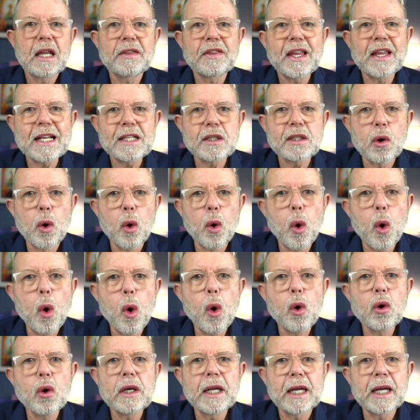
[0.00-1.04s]
That's
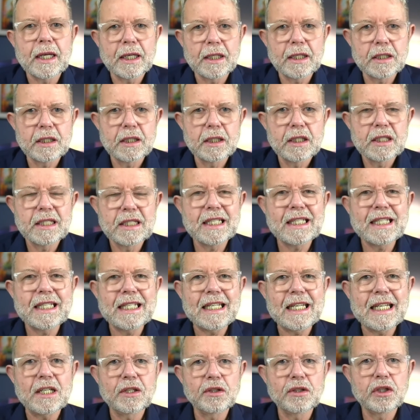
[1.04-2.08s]
all linked to
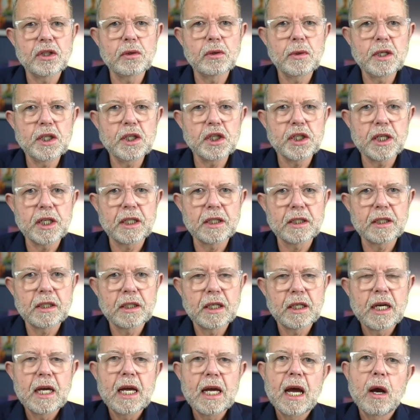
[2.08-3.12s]
the intuition.
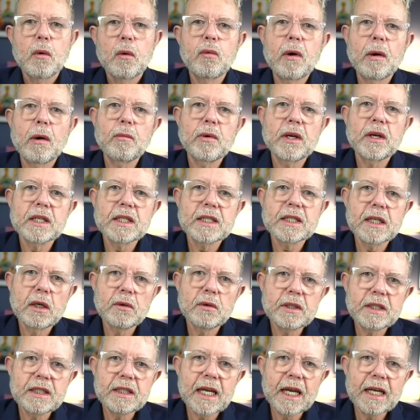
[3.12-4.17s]
When we
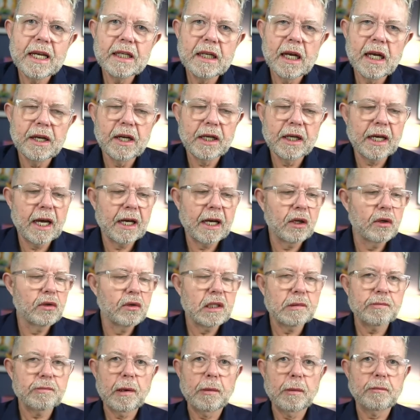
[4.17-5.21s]
associate, and I get
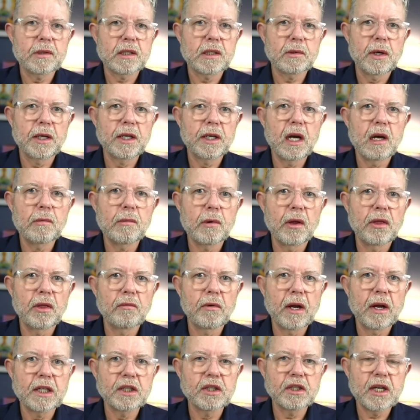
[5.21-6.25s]
goosebumps, so I know I'm on
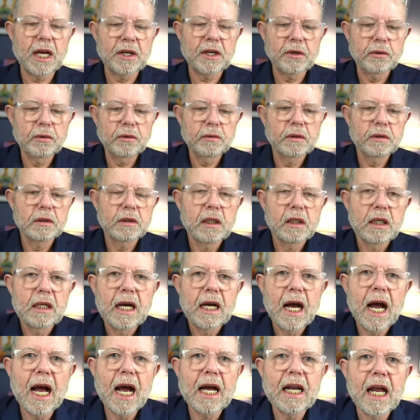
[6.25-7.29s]
the right channel,
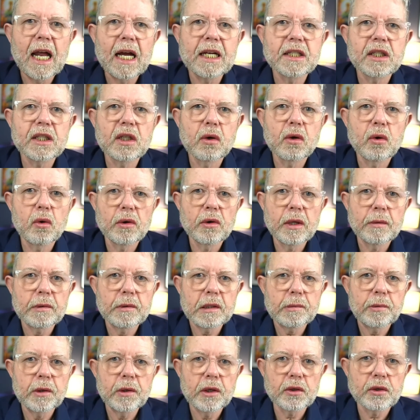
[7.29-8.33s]
I like to call them
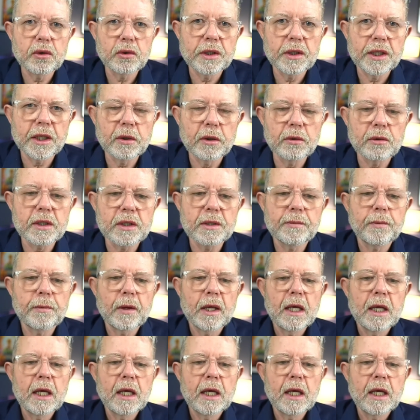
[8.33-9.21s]
spiritual tickles.